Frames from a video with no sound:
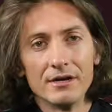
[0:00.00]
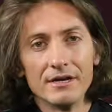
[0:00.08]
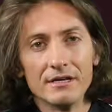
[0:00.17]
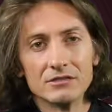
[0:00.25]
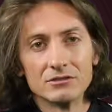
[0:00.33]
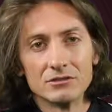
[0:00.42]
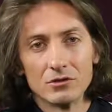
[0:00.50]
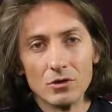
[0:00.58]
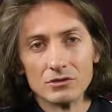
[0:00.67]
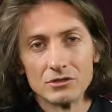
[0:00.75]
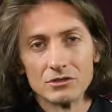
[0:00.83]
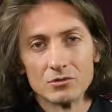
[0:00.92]
to get
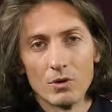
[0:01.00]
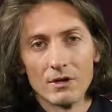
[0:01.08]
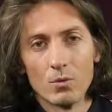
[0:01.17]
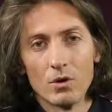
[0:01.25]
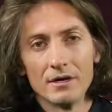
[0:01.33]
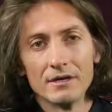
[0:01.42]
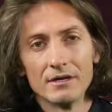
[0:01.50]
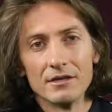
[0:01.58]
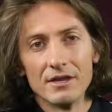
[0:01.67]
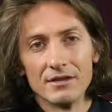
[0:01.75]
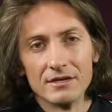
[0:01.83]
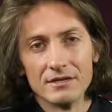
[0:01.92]
closer to 21
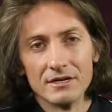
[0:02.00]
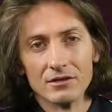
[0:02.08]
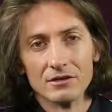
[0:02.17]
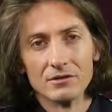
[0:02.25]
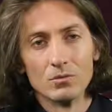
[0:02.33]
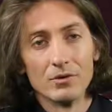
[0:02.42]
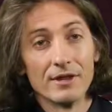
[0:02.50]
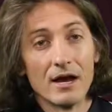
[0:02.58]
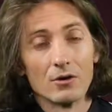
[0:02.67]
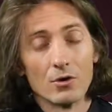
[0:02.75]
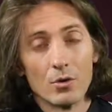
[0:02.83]
than the dealer without